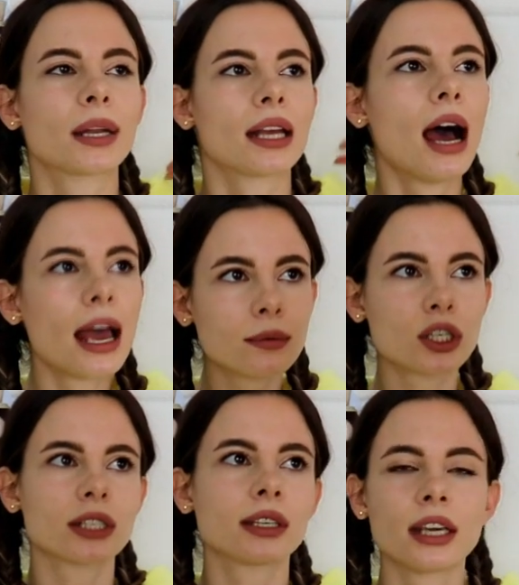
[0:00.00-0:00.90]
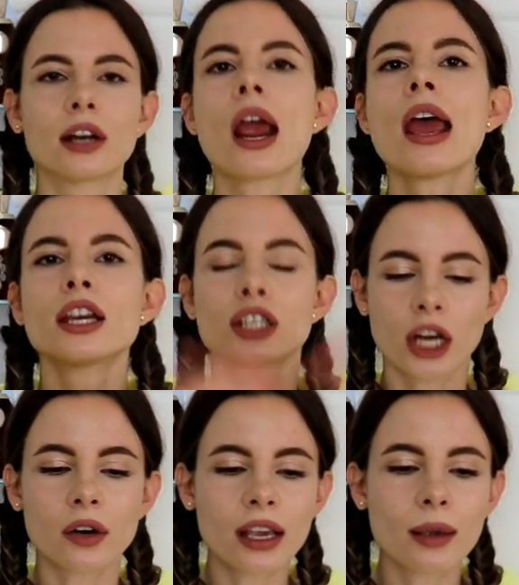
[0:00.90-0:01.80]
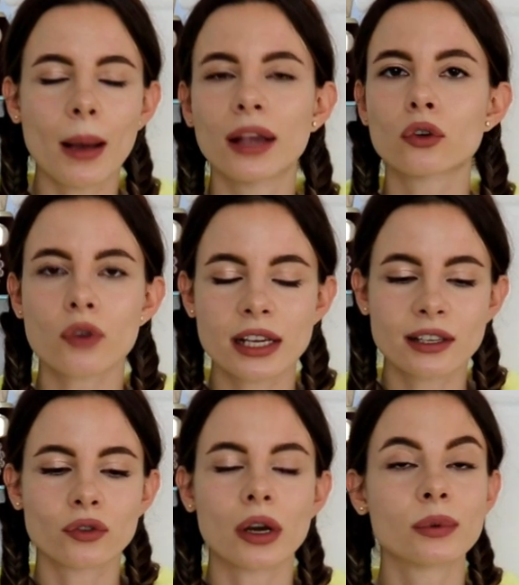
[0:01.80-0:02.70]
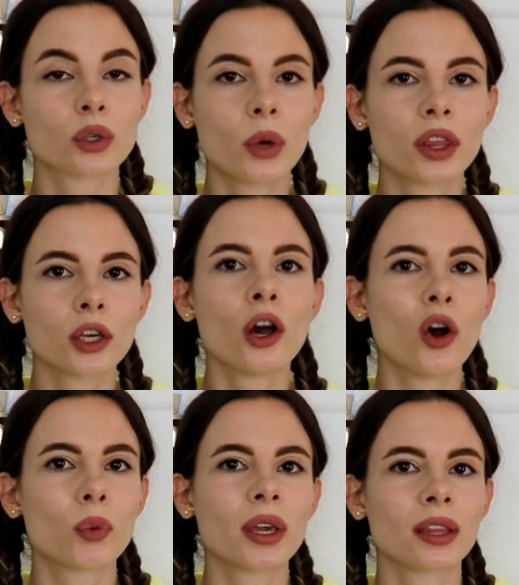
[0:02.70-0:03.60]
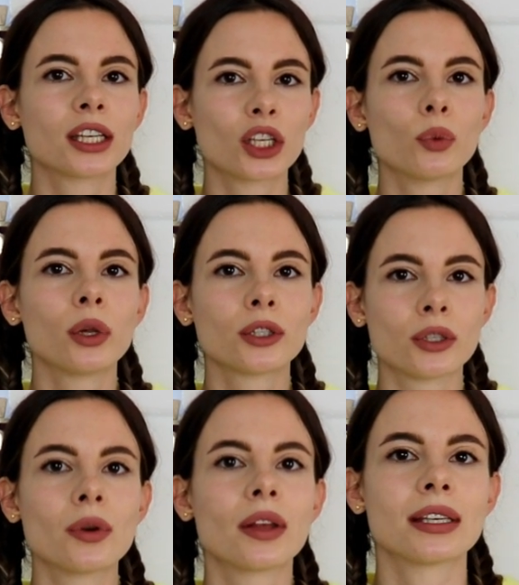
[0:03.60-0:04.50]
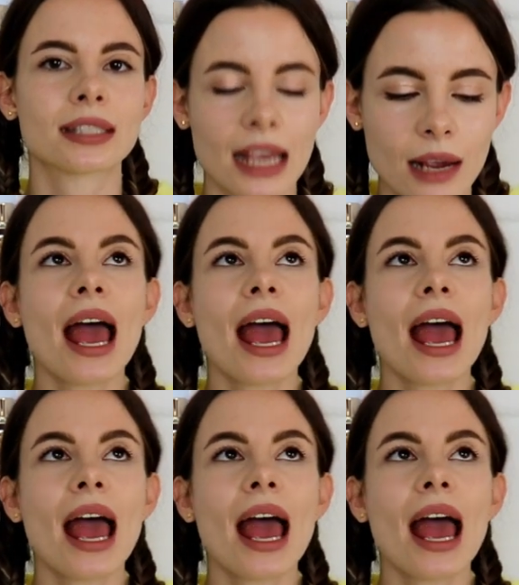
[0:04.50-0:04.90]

but I'm just here sharing my crazy dreams with you, hoping that you will do the same.